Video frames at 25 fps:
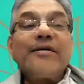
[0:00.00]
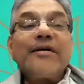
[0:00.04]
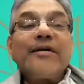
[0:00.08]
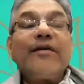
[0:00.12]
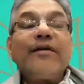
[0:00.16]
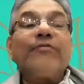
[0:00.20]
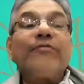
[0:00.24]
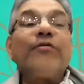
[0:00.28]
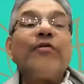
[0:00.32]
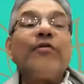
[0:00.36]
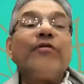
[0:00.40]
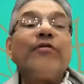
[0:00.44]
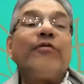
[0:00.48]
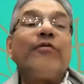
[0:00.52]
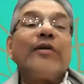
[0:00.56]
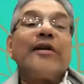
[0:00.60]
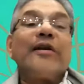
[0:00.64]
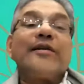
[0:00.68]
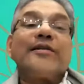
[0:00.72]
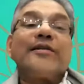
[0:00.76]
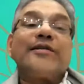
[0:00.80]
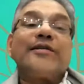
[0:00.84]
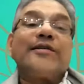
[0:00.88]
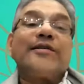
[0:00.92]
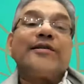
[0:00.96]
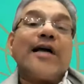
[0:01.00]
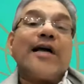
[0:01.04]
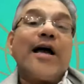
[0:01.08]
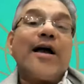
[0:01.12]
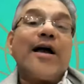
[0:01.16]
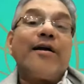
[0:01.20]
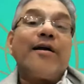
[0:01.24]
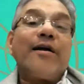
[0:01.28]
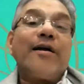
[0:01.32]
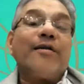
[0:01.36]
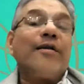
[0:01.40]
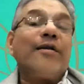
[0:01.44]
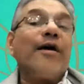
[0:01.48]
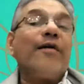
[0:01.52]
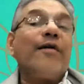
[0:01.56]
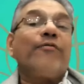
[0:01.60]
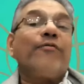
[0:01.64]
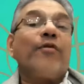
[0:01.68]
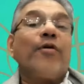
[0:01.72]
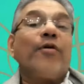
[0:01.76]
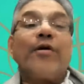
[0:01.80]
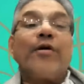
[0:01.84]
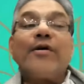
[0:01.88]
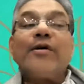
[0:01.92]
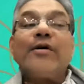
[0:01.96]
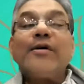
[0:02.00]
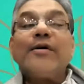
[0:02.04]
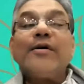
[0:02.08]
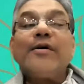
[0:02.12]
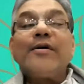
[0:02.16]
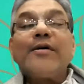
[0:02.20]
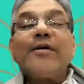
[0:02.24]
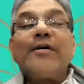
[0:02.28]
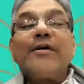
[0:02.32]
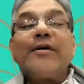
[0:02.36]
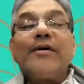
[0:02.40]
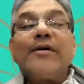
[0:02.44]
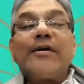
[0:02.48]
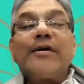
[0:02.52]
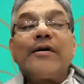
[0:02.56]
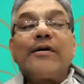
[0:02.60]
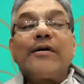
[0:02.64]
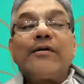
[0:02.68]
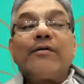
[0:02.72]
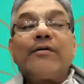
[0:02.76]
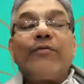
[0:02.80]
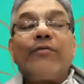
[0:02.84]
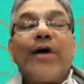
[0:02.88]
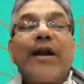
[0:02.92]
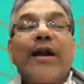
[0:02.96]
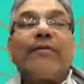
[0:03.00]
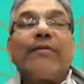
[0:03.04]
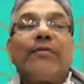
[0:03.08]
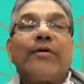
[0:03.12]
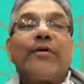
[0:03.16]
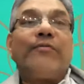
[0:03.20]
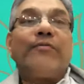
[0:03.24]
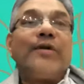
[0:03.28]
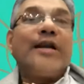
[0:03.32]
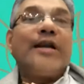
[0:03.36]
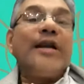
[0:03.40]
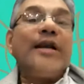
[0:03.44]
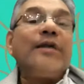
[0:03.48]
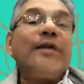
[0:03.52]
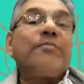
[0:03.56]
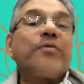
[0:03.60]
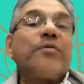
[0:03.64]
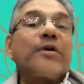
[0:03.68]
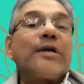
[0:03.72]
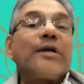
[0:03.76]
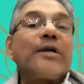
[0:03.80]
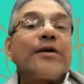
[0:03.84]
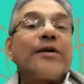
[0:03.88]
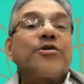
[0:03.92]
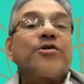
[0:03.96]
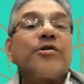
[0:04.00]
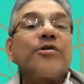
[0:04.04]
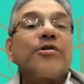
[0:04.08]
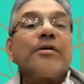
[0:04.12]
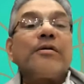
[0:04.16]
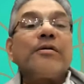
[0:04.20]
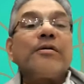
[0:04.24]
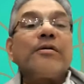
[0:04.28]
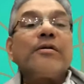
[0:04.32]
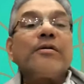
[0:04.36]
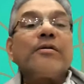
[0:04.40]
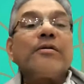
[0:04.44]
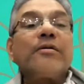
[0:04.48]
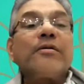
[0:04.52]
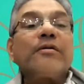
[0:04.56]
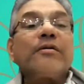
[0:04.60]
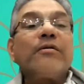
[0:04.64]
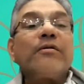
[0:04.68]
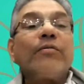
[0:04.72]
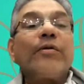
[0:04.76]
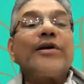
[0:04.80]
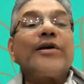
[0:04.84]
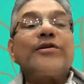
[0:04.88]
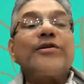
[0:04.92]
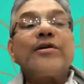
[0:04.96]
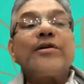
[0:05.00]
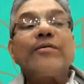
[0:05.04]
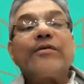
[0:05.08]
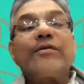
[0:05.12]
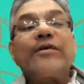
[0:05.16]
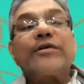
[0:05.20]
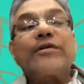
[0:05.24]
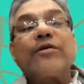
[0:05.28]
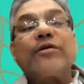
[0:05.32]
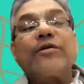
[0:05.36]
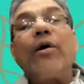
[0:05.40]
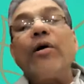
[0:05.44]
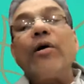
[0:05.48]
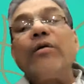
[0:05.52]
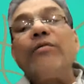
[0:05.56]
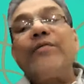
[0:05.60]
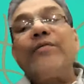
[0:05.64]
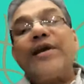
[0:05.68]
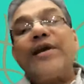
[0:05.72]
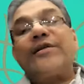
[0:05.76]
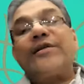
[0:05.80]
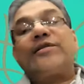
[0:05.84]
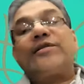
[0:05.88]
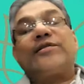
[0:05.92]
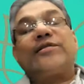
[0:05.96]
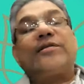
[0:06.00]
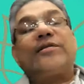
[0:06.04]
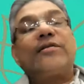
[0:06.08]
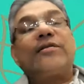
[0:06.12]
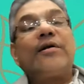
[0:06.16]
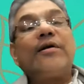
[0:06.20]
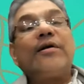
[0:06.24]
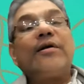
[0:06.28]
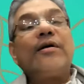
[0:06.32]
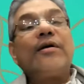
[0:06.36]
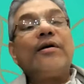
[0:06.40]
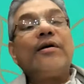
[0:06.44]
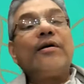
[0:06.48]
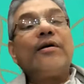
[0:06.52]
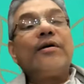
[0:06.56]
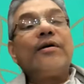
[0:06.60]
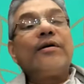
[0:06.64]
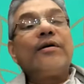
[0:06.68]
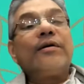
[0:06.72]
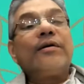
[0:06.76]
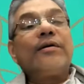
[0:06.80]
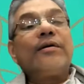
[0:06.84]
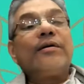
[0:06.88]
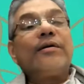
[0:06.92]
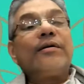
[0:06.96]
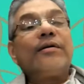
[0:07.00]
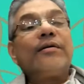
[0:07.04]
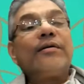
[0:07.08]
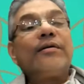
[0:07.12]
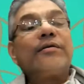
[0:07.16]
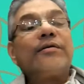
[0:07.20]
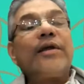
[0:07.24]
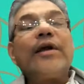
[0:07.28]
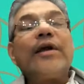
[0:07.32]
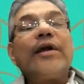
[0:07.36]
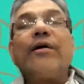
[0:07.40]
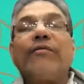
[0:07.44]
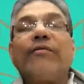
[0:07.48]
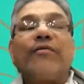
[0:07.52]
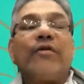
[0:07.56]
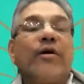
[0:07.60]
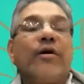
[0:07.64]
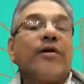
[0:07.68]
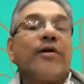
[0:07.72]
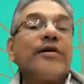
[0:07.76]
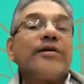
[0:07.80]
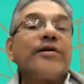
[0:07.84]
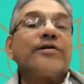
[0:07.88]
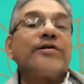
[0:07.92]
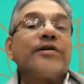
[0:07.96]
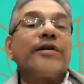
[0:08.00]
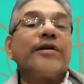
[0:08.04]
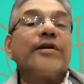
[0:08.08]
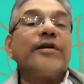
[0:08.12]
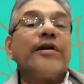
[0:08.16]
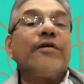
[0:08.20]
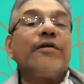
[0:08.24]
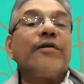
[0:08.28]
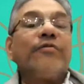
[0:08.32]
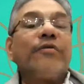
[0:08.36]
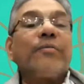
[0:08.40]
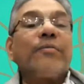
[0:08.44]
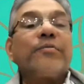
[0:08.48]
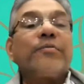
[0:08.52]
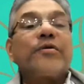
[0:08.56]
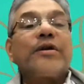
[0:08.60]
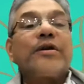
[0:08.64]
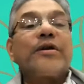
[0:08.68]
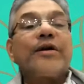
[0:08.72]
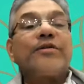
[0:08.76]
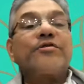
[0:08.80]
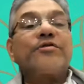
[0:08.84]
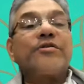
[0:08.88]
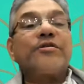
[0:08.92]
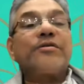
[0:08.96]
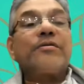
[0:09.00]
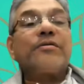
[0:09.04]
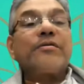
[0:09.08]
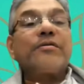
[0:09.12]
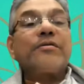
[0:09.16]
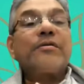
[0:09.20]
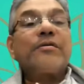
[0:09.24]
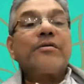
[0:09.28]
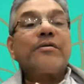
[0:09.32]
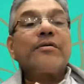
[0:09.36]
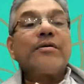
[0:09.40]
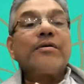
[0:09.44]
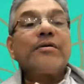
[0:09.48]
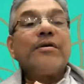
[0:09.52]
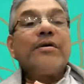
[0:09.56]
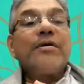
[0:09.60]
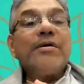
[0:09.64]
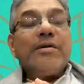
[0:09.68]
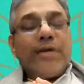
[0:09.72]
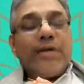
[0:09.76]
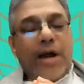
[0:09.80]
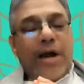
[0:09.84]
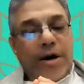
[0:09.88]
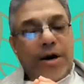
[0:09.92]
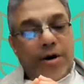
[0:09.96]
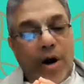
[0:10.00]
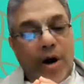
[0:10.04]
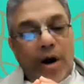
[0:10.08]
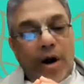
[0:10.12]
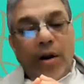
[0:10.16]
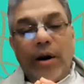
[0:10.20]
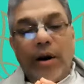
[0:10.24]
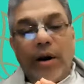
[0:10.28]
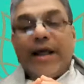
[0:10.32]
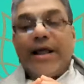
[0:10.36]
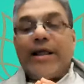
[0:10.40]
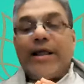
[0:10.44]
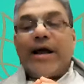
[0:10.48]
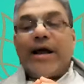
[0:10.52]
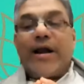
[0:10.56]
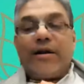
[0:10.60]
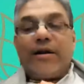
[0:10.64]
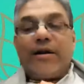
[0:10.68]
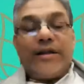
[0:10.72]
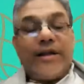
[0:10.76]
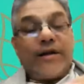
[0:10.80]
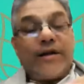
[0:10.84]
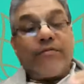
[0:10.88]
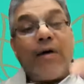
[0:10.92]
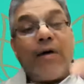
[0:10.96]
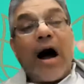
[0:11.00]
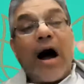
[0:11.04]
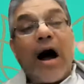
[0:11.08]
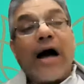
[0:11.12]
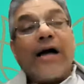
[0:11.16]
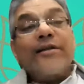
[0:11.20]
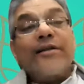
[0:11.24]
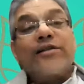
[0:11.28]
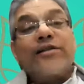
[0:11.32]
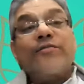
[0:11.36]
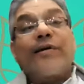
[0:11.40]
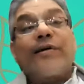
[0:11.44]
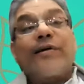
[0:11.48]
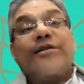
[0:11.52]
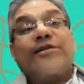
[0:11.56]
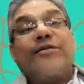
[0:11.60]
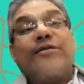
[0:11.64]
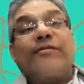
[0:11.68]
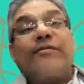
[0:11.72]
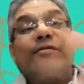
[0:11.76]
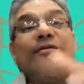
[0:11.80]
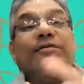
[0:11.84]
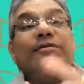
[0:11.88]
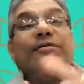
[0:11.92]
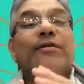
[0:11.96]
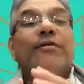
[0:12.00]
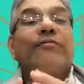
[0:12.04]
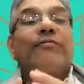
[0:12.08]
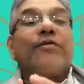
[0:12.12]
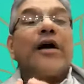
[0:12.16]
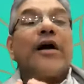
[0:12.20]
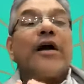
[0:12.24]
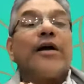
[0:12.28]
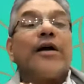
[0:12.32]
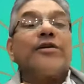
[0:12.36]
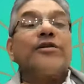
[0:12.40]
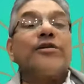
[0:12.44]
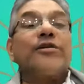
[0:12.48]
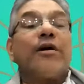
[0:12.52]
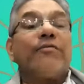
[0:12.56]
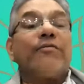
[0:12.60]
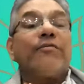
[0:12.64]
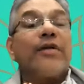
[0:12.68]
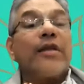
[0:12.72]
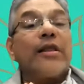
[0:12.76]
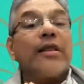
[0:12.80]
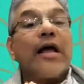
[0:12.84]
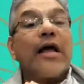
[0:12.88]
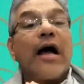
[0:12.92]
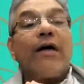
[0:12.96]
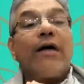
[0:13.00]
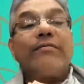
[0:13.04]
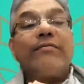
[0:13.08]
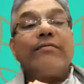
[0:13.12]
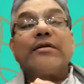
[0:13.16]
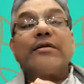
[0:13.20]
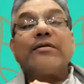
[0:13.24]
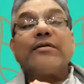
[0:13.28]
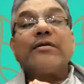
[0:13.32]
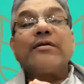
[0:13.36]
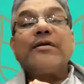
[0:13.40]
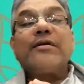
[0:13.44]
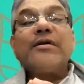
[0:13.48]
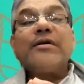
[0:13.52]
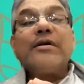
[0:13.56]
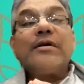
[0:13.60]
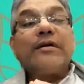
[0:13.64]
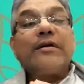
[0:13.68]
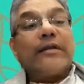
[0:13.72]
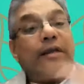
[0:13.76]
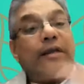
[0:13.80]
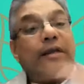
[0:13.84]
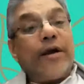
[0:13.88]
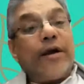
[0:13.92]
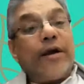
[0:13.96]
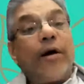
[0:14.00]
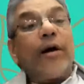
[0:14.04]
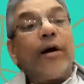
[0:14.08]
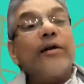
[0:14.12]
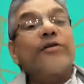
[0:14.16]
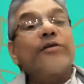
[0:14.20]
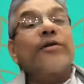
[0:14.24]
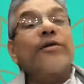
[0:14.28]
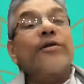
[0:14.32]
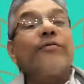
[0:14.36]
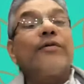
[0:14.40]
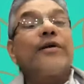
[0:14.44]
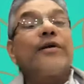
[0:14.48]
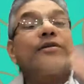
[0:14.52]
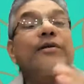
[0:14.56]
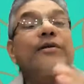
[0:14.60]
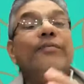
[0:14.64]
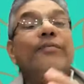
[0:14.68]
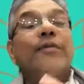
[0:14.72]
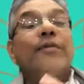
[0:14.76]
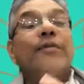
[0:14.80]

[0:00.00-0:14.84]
He fulfilled his desire. And therefore, whenever we need protection, the Vaishnavas always think of Lord Nrsingadev for protection. And not only that, the advanced Vaishnavas of Vraj or Vrindavan, they also worship